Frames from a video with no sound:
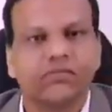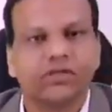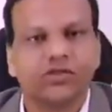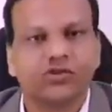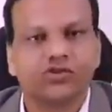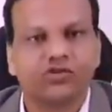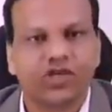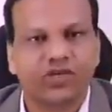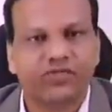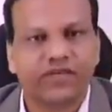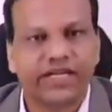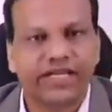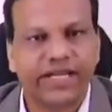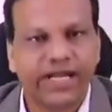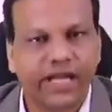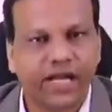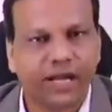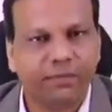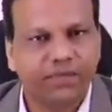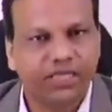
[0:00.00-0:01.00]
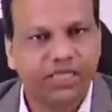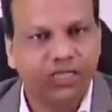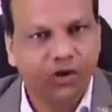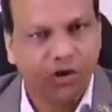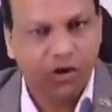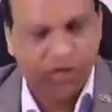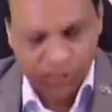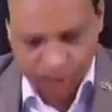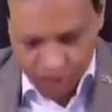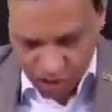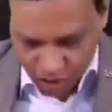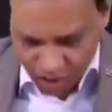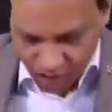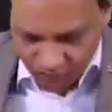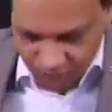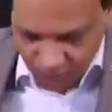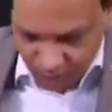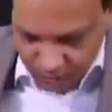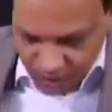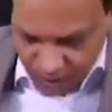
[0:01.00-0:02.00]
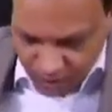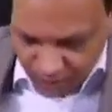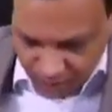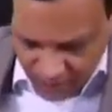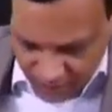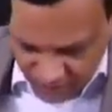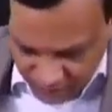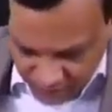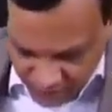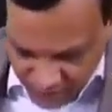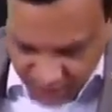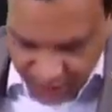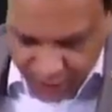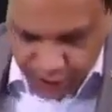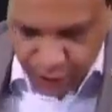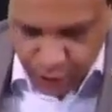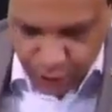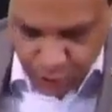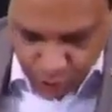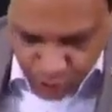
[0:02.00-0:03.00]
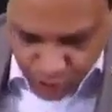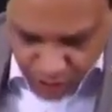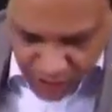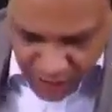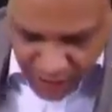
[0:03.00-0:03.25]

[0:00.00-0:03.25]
So it will take up the cholesterol from the peripheral tissues